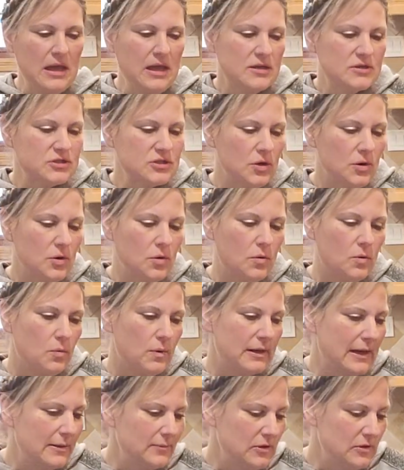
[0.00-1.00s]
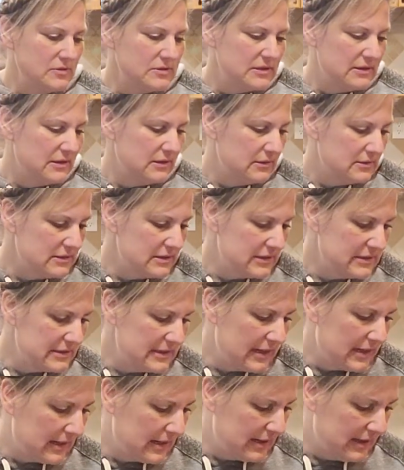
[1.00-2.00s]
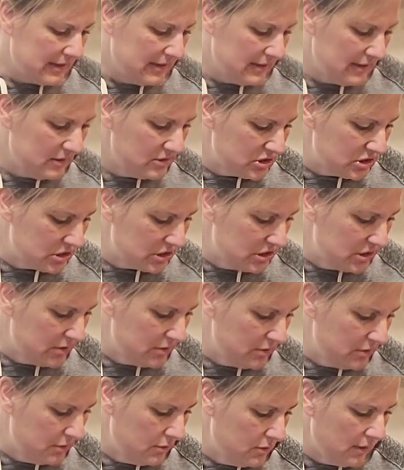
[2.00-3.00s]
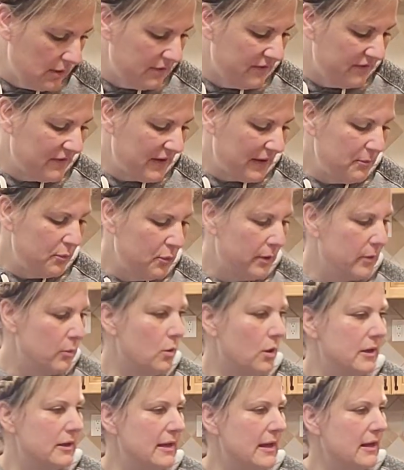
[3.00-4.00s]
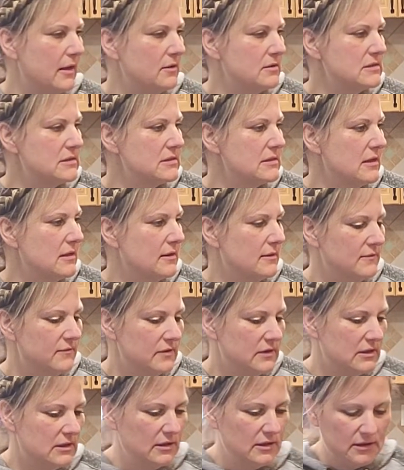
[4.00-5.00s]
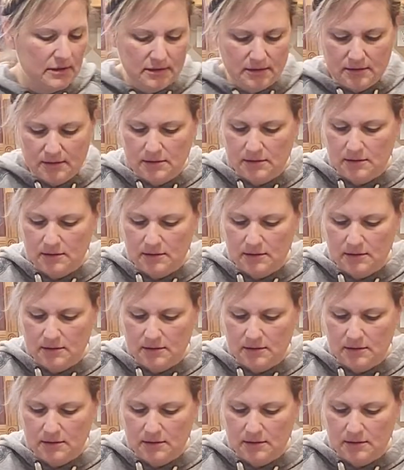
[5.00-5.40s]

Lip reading: So what I'm using today is 2 of the 5.1 ounce vanilla